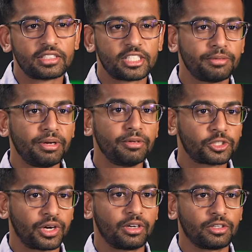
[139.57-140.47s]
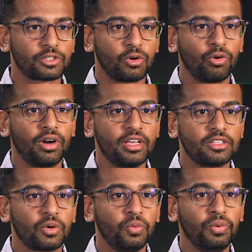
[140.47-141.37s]
System administrators, or
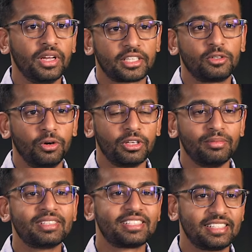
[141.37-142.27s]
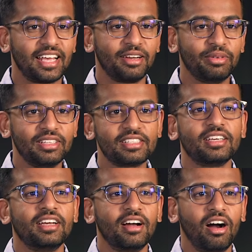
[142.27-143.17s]
as we like to call them,
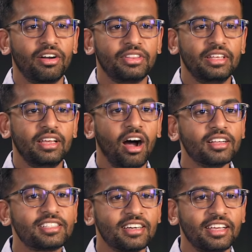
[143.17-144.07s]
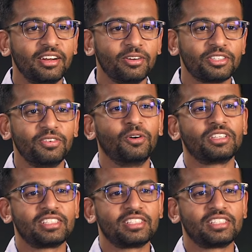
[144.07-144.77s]
sysadmins, are the unsung heroes of an